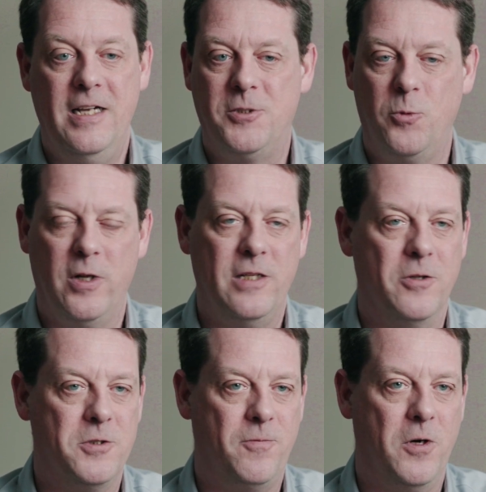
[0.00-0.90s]
it's really
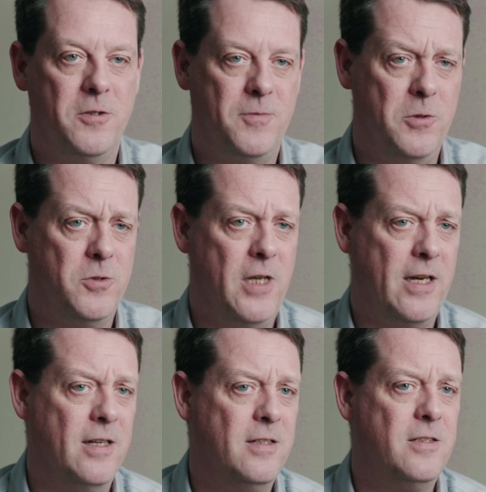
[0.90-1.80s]
those first few
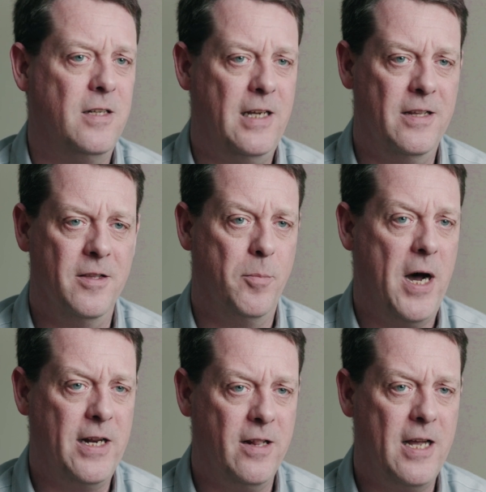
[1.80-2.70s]
seconds and the
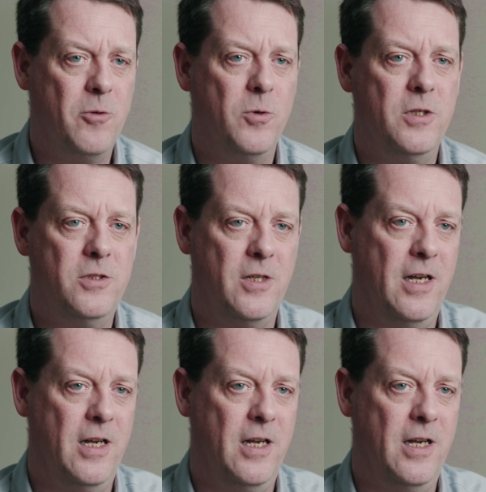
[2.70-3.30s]
body language language